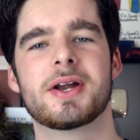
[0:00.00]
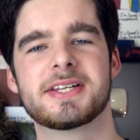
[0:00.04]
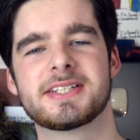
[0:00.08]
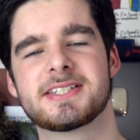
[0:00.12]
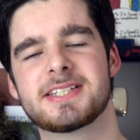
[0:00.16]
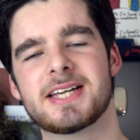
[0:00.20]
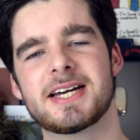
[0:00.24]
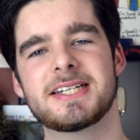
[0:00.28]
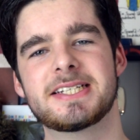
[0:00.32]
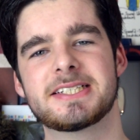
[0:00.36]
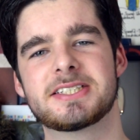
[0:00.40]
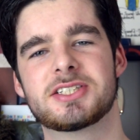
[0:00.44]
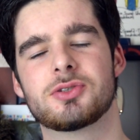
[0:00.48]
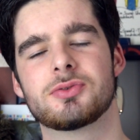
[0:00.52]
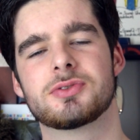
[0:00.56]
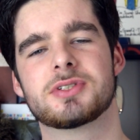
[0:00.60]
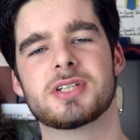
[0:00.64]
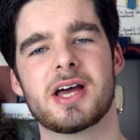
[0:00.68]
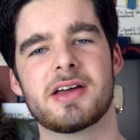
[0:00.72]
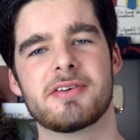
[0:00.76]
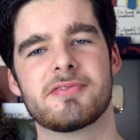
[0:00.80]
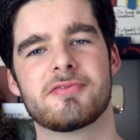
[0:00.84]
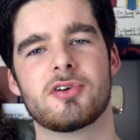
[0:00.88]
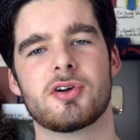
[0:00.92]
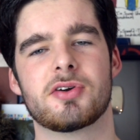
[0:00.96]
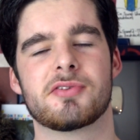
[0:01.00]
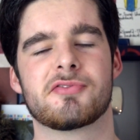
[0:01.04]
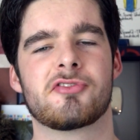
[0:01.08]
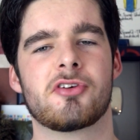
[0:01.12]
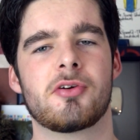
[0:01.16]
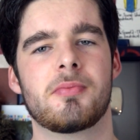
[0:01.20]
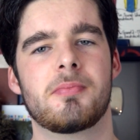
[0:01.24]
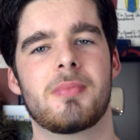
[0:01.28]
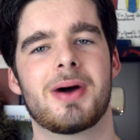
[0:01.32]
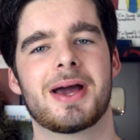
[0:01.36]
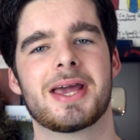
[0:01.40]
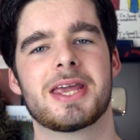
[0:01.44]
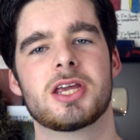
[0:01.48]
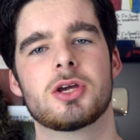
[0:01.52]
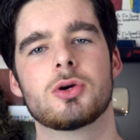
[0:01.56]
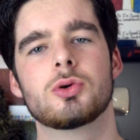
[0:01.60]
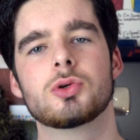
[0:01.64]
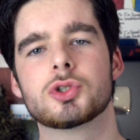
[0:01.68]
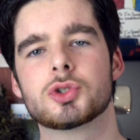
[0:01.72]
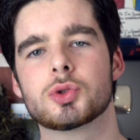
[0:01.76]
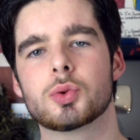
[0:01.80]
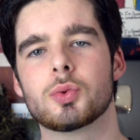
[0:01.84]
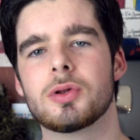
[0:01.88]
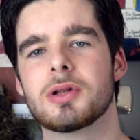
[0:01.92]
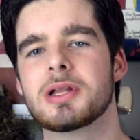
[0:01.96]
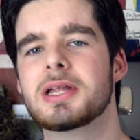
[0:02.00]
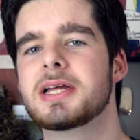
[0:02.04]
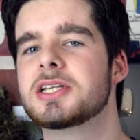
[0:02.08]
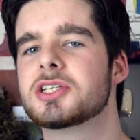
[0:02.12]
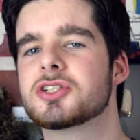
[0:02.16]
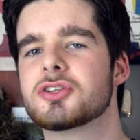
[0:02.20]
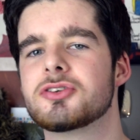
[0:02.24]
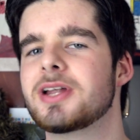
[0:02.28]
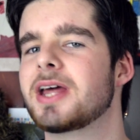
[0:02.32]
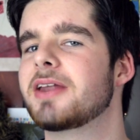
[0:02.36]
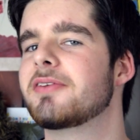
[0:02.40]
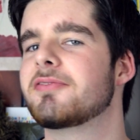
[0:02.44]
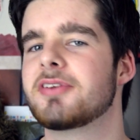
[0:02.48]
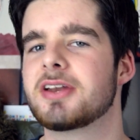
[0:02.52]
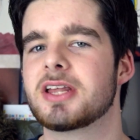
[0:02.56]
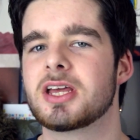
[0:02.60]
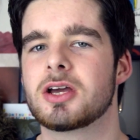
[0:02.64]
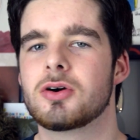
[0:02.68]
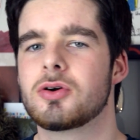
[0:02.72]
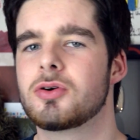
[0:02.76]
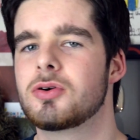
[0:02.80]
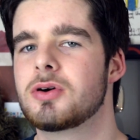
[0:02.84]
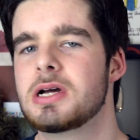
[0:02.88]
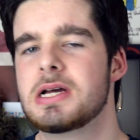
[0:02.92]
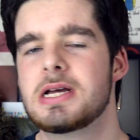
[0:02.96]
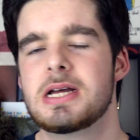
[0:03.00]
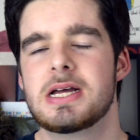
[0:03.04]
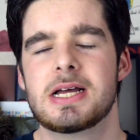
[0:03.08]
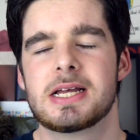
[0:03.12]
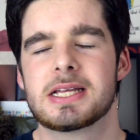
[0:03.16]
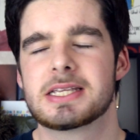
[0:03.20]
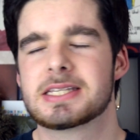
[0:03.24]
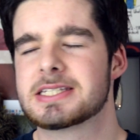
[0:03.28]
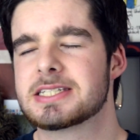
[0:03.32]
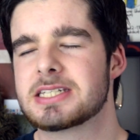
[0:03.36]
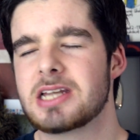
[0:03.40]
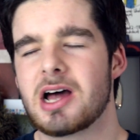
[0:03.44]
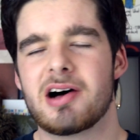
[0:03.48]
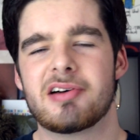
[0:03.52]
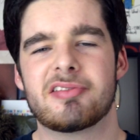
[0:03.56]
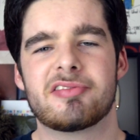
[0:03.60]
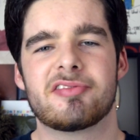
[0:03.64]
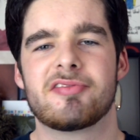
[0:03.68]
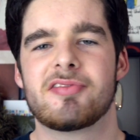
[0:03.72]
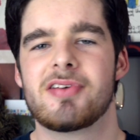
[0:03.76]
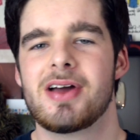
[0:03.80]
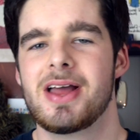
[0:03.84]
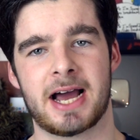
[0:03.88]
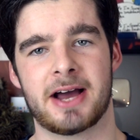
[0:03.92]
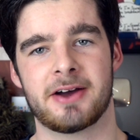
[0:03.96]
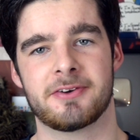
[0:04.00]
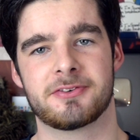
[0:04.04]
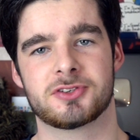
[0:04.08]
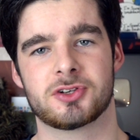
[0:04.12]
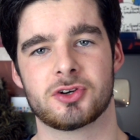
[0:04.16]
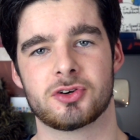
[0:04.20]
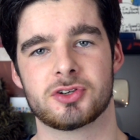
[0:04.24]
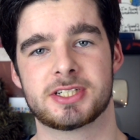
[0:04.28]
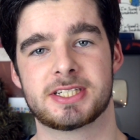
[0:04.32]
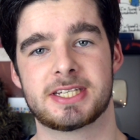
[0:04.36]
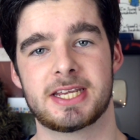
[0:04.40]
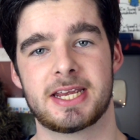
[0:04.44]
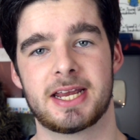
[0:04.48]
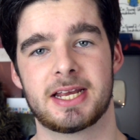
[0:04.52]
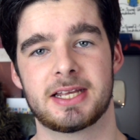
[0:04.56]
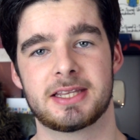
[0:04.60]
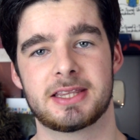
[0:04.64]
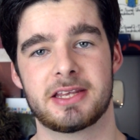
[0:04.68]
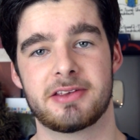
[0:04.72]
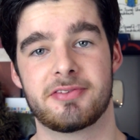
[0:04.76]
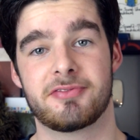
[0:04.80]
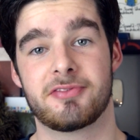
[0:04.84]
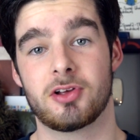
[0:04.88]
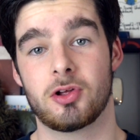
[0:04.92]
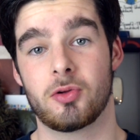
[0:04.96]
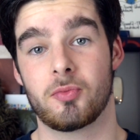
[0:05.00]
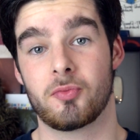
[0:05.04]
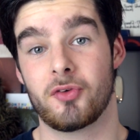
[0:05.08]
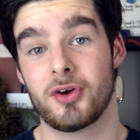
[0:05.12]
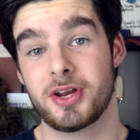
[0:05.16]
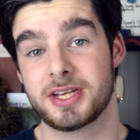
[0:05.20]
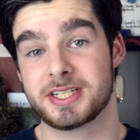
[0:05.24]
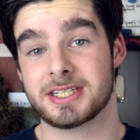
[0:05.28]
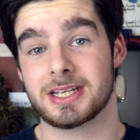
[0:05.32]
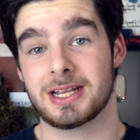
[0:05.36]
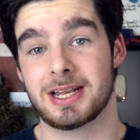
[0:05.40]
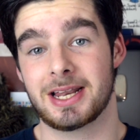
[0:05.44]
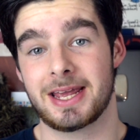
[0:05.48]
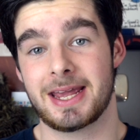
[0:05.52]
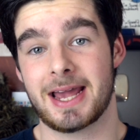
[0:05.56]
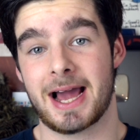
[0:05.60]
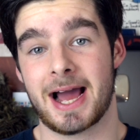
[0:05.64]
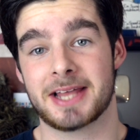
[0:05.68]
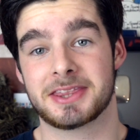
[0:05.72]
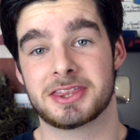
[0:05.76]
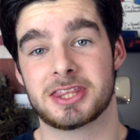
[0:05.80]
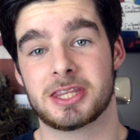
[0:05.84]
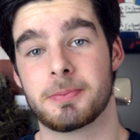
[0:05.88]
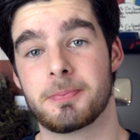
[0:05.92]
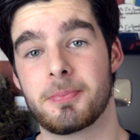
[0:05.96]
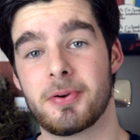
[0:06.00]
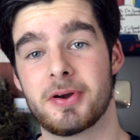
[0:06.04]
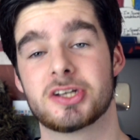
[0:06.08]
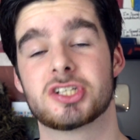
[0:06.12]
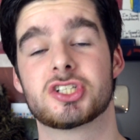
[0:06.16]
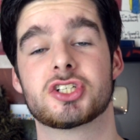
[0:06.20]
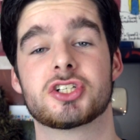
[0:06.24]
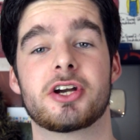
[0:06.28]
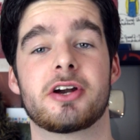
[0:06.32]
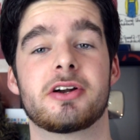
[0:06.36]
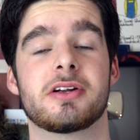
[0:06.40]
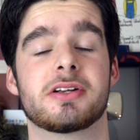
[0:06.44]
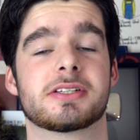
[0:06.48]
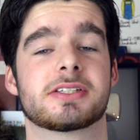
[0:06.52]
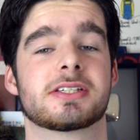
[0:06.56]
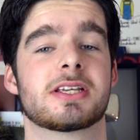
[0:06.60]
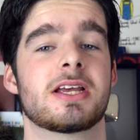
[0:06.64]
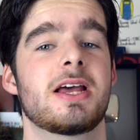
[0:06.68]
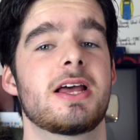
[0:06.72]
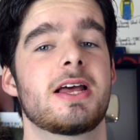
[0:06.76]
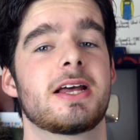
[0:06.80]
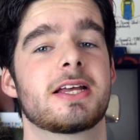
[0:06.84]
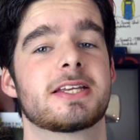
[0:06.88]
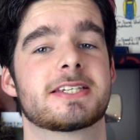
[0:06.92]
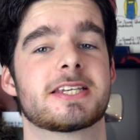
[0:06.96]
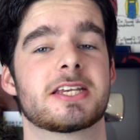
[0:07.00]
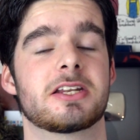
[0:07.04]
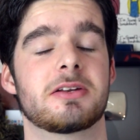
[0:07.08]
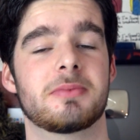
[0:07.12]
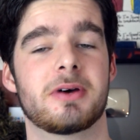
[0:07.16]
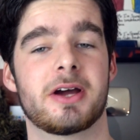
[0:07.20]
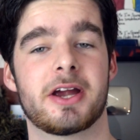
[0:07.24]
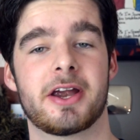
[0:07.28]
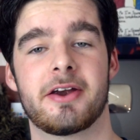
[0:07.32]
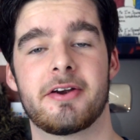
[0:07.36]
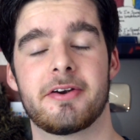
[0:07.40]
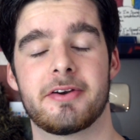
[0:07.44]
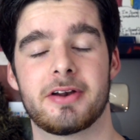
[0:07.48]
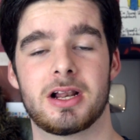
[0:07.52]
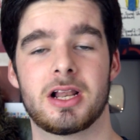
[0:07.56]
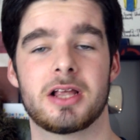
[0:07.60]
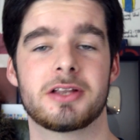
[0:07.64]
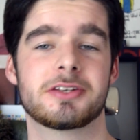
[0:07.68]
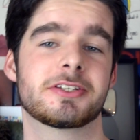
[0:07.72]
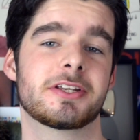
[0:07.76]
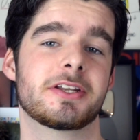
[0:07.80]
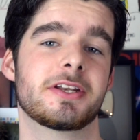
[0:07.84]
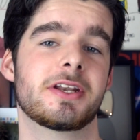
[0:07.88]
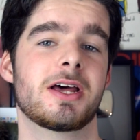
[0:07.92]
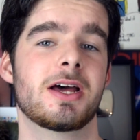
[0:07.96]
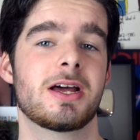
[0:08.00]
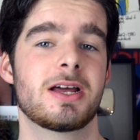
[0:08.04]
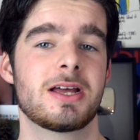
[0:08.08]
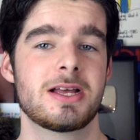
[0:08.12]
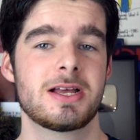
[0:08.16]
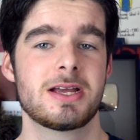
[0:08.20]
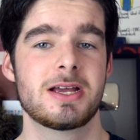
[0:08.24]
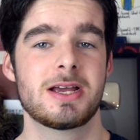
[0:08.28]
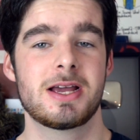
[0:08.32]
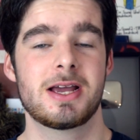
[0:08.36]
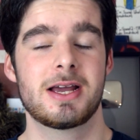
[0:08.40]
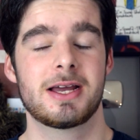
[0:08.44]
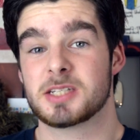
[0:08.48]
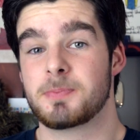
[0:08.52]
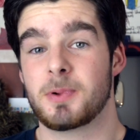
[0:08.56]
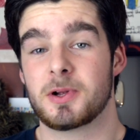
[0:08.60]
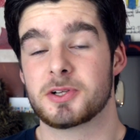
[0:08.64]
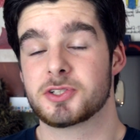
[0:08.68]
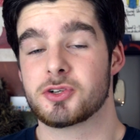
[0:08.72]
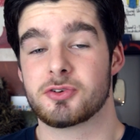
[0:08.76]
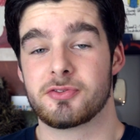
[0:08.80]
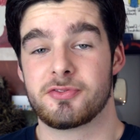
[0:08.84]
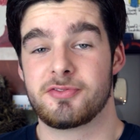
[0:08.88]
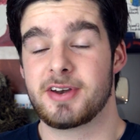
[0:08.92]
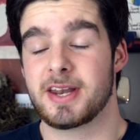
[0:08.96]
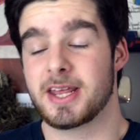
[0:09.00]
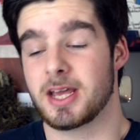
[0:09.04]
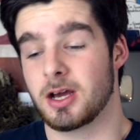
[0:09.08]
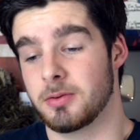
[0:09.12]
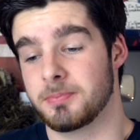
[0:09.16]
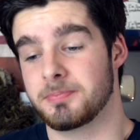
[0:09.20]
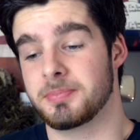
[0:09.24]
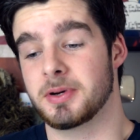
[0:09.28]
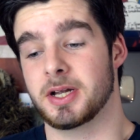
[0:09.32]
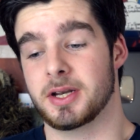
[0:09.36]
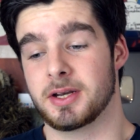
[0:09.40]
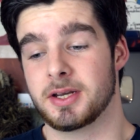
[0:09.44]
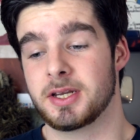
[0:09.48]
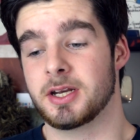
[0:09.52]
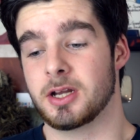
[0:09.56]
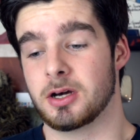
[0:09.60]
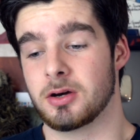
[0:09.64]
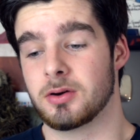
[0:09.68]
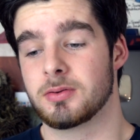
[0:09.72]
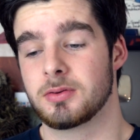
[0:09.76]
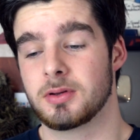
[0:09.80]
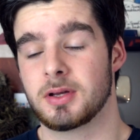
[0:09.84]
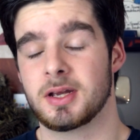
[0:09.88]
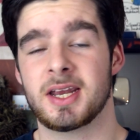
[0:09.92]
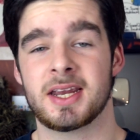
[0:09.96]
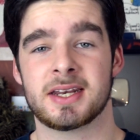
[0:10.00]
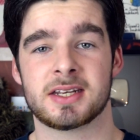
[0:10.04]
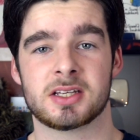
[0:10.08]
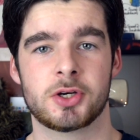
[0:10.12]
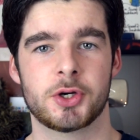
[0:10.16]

decided to divert from my usual internet video stuff after seeing the film recently at the Prince Charles Cinema here in London. This isn't a sponsored video, but you know, it